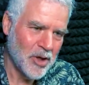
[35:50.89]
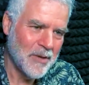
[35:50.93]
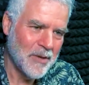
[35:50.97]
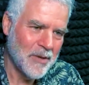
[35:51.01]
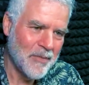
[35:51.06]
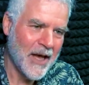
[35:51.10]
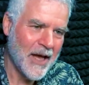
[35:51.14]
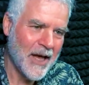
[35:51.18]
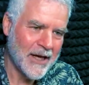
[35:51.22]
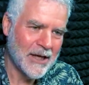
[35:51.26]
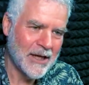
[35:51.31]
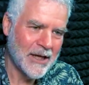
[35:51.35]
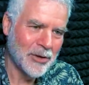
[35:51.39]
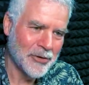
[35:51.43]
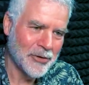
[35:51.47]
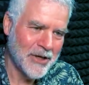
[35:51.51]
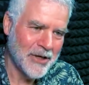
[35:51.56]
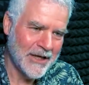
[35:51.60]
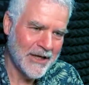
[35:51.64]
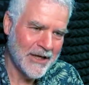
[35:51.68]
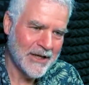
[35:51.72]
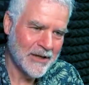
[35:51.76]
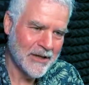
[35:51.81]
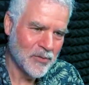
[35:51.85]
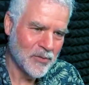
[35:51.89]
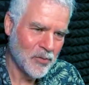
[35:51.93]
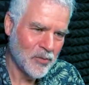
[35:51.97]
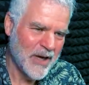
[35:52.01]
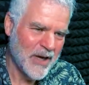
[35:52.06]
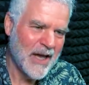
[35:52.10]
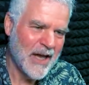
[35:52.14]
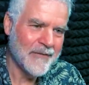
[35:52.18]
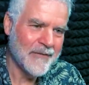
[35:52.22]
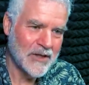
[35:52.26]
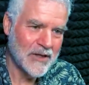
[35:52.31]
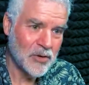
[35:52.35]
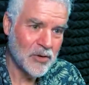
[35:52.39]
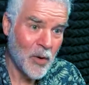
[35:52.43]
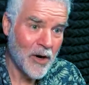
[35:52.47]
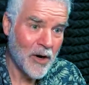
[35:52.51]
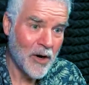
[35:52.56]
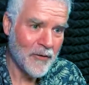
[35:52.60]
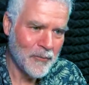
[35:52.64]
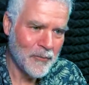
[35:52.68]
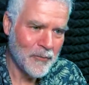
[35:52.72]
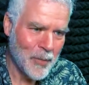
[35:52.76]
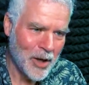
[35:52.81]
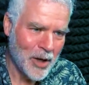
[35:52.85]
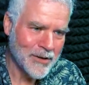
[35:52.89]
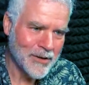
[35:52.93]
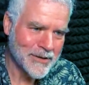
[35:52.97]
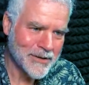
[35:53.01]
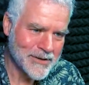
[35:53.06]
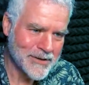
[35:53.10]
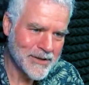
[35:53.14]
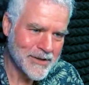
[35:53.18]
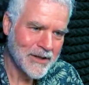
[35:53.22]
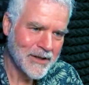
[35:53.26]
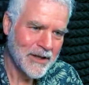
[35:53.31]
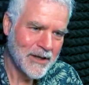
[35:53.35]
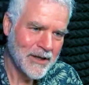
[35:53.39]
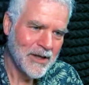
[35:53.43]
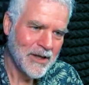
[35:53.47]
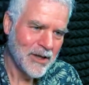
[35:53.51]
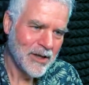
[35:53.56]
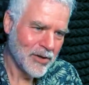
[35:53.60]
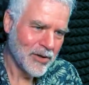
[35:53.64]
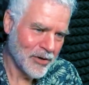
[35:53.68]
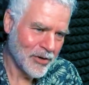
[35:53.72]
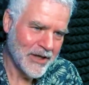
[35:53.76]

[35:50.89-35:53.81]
pulling back and looking at we have a 12 box yep.